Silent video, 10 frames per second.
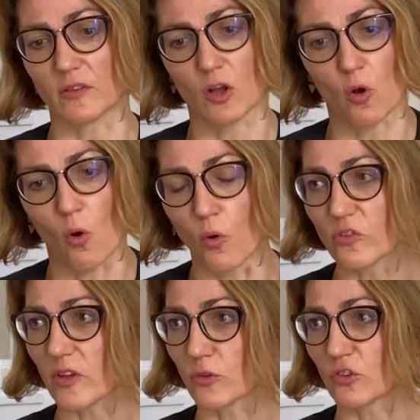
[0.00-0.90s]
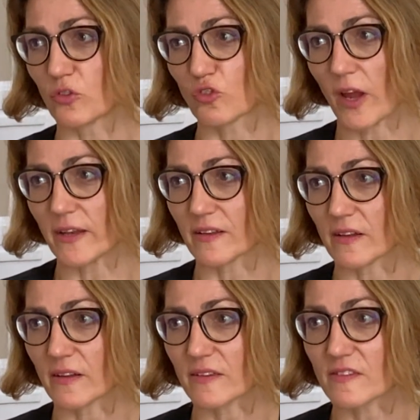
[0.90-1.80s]
The whole South
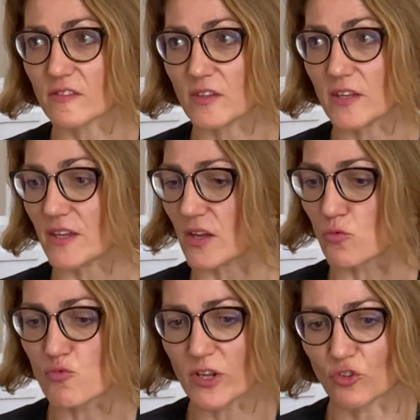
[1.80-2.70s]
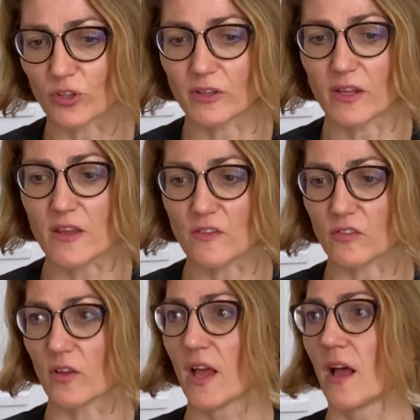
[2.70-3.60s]
China Sea region
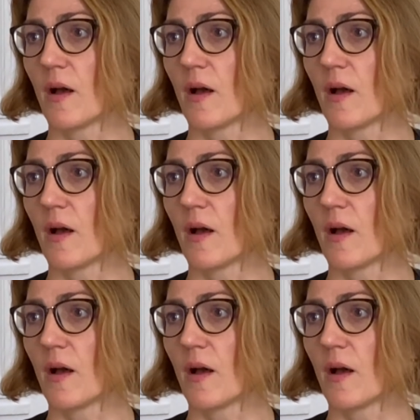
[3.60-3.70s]
is